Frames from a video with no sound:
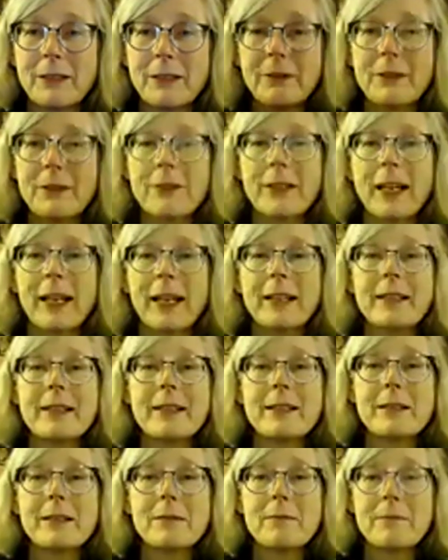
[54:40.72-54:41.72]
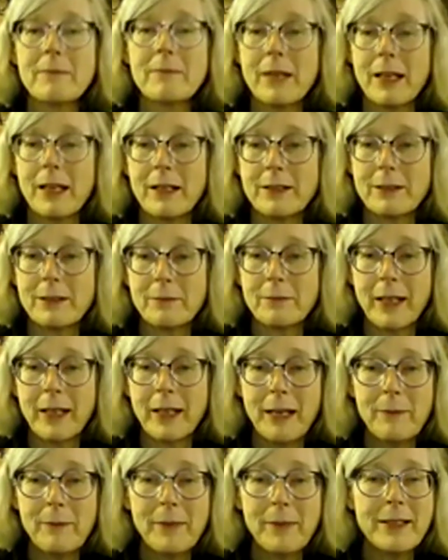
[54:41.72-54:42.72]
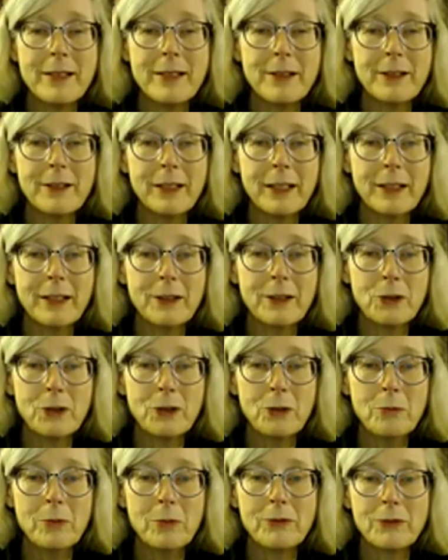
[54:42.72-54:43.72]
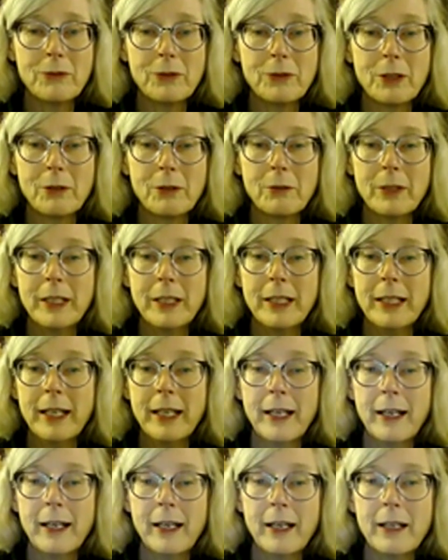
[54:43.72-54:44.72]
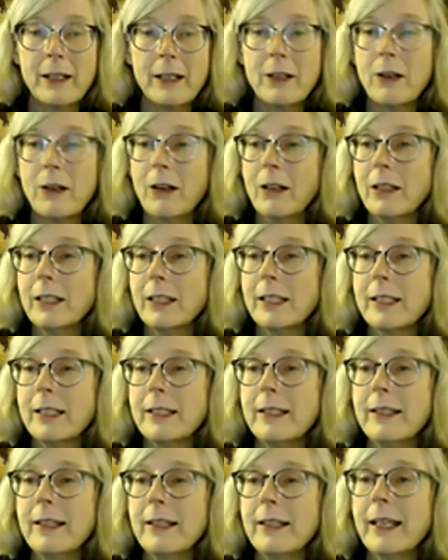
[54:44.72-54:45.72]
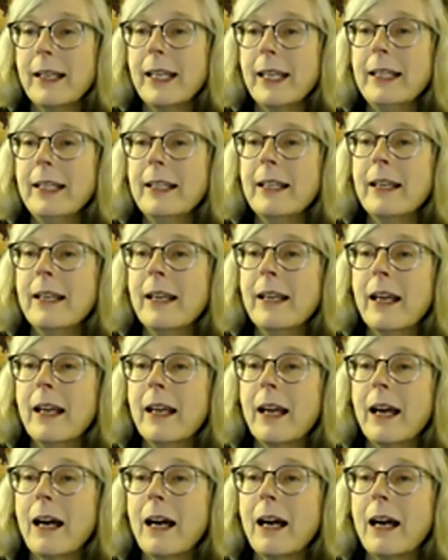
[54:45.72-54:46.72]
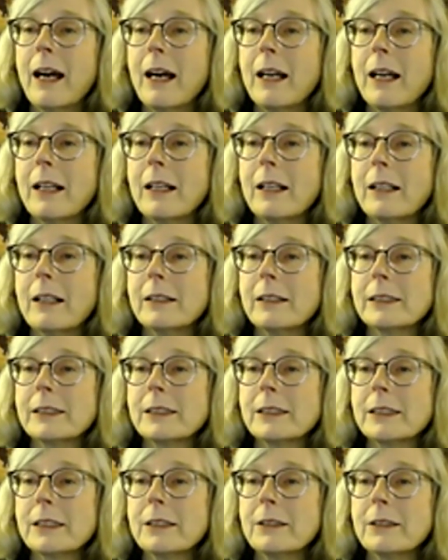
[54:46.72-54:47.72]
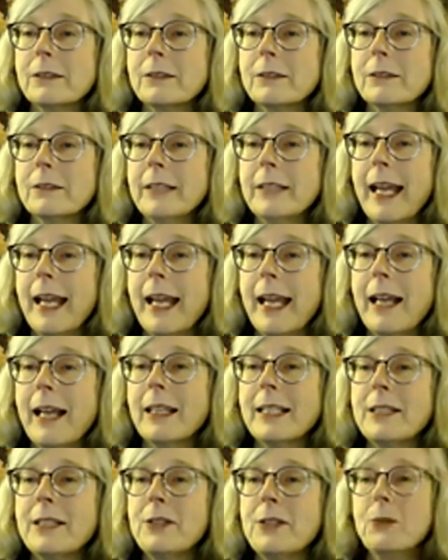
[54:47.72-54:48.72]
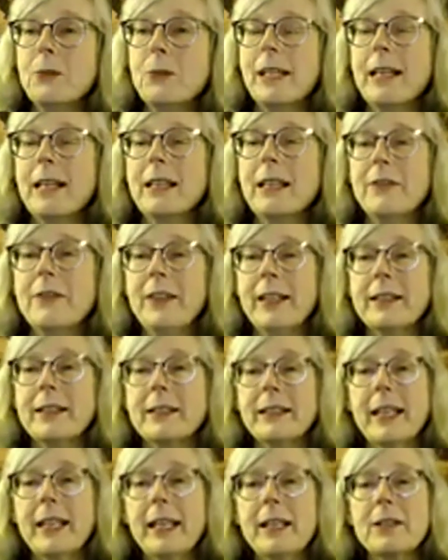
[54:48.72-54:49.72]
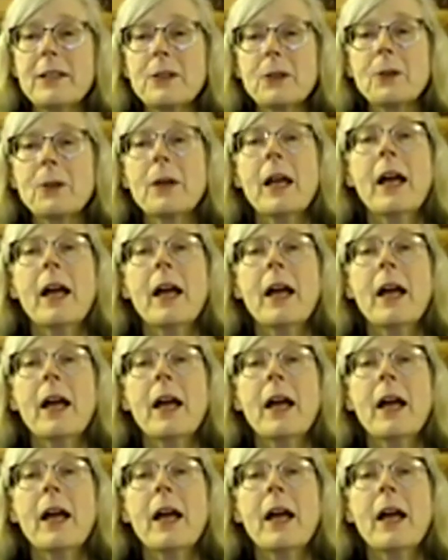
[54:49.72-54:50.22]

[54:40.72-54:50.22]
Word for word: like we have got some uh, some comments here to get to before we call it a night. Uh, so yeah, let's do an LFE and cicadas. So,